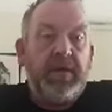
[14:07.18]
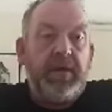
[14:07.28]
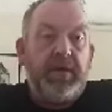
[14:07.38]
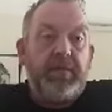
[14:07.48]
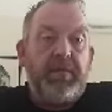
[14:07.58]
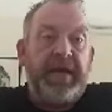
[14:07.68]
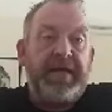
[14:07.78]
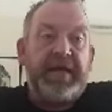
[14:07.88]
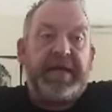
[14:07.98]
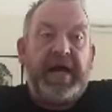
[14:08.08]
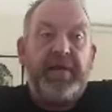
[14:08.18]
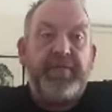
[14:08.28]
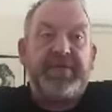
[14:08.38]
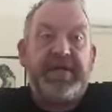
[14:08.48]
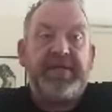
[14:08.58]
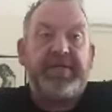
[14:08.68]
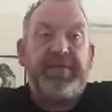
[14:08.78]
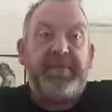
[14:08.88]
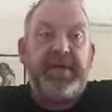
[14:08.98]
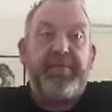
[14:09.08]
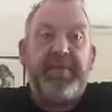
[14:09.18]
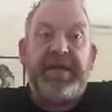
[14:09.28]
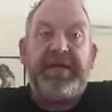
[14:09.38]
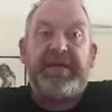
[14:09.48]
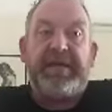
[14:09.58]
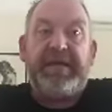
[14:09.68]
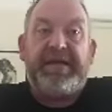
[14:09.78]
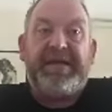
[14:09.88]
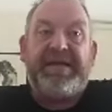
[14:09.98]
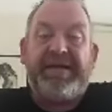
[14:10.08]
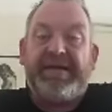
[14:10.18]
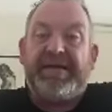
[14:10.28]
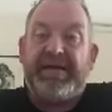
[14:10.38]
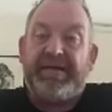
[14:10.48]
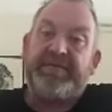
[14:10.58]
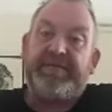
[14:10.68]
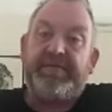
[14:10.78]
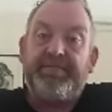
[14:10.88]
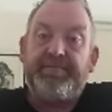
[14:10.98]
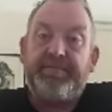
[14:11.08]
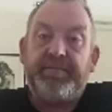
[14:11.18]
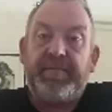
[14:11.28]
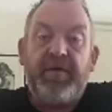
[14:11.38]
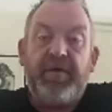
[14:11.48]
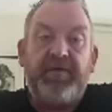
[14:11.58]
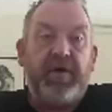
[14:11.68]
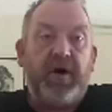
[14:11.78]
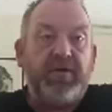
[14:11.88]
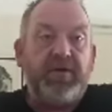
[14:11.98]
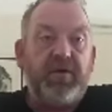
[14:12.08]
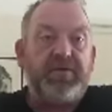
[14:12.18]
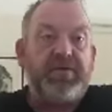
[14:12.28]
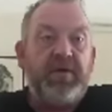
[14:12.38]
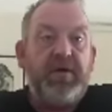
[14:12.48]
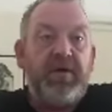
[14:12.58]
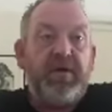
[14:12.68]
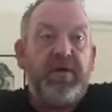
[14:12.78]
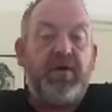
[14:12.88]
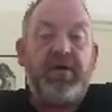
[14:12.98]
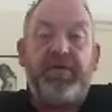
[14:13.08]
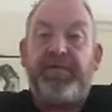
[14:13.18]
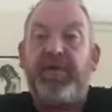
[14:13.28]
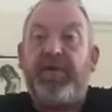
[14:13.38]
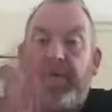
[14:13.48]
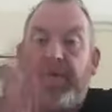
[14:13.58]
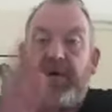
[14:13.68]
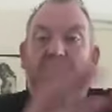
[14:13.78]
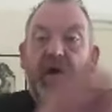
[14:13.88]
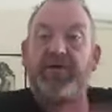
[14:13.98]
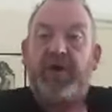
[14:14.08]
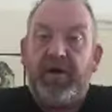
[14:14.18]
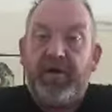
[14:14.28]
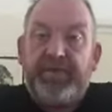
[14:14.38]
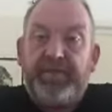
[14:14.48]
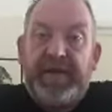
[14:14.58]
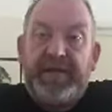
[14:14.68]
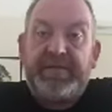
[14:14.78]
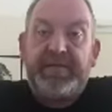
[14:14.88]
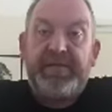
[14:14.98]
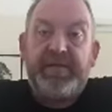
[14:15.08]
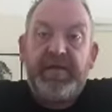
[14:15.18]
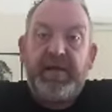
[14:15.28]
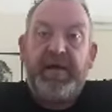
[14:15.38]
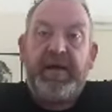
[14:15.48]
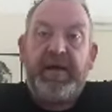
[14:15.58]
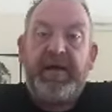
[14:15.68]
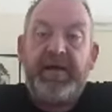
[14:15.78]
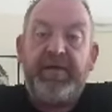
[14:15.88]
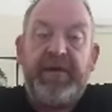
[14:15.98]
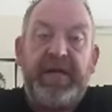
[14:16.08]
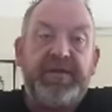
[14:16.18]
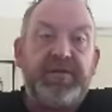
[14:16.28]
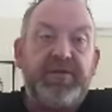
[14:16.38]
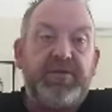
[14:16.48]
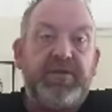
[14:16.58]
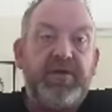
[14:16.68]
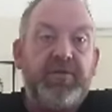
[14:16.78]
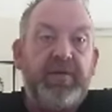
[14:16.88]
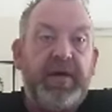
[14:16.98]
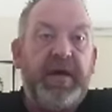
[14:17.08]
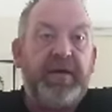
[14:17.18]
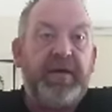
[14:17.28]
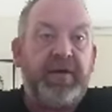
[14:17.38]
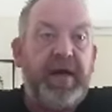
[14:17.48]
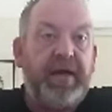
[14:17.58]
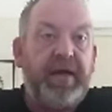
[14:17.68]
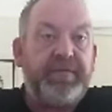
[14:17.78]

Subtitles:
Medical cannabis is to be immediately legalised for all those looking for alternative medicines in relation to their health.